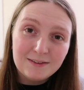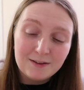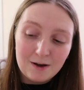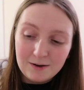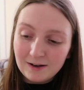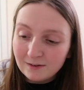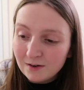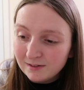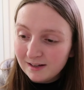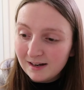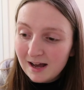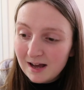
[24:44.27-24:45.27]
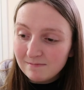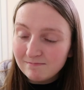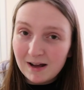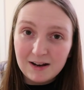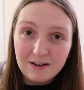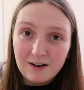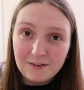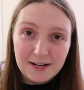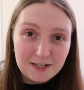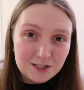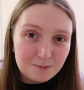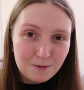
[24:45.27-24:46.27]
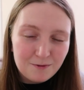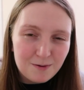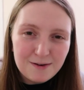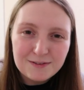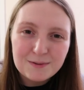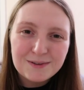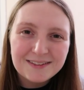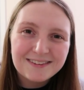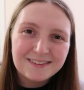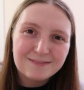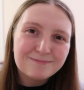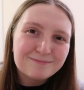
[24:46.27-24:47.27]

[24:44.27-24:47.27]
So let's cook dinner and I'll catch up with you afterwards.